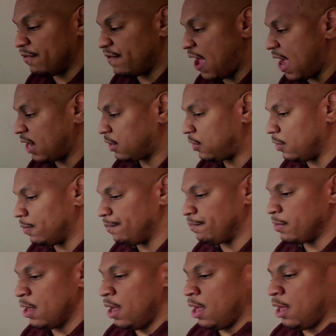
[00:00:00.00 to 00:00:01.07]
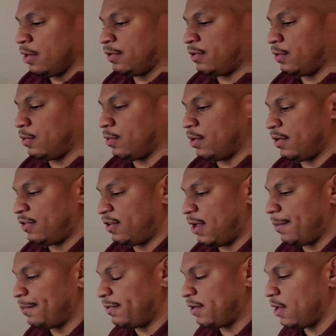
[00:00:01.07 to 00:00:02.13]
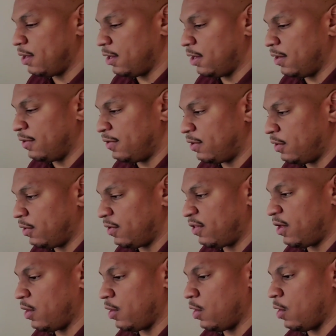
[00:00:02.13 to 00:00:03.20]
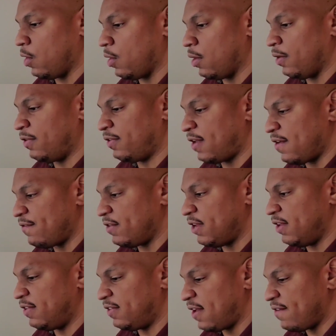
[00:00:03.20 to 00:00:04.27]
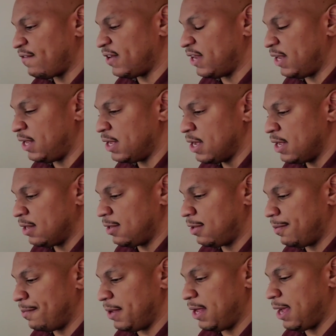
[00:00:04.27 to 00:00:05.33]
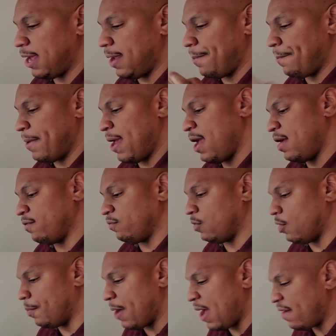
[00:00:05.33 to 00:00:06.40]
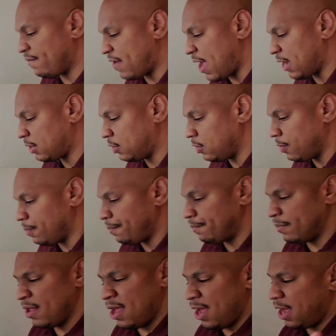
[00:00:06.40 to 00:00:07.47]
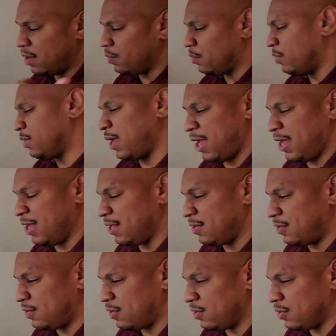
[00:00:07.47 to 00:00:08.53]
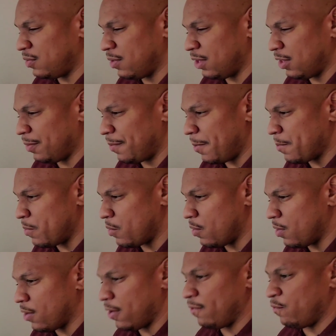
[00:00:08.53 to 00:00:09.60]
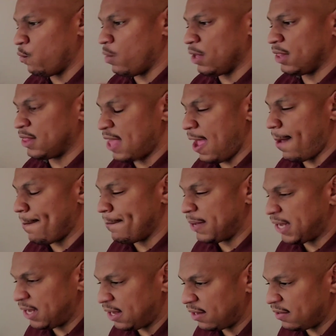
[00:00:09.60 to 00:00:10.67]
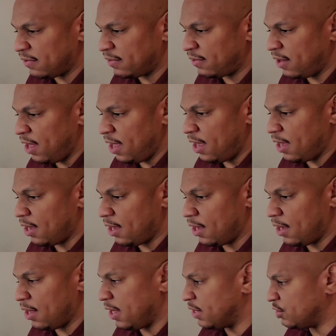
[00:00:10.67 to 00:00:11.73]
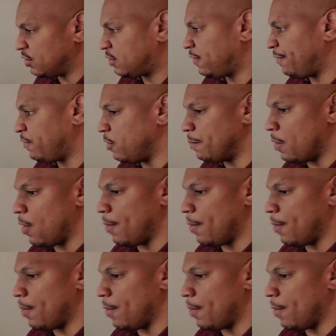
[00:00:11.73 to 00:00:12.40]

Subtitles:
the vacuum. So Samsung considers their R7070 to be a pet robot vacuum, and we'll get into a little bit more of what that means in just a few